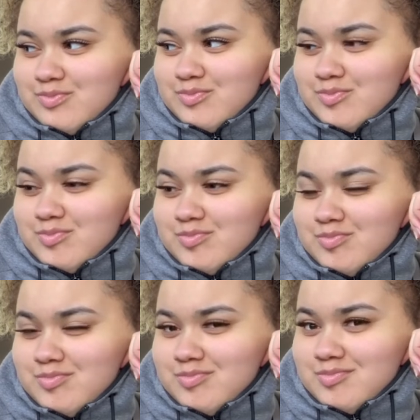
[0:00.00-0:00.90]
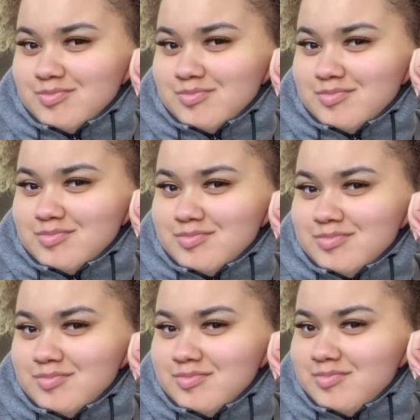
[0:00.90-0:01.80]

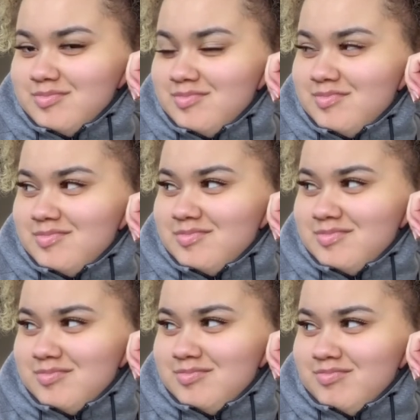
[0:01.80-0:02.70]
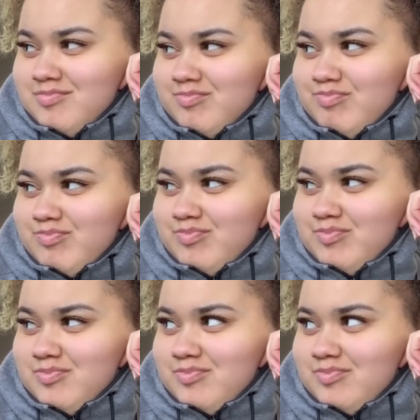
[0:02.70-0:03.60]

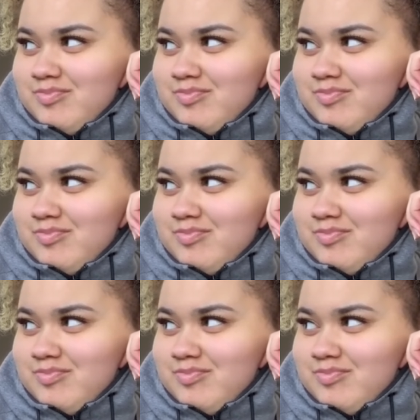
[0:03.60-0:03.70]
(silent)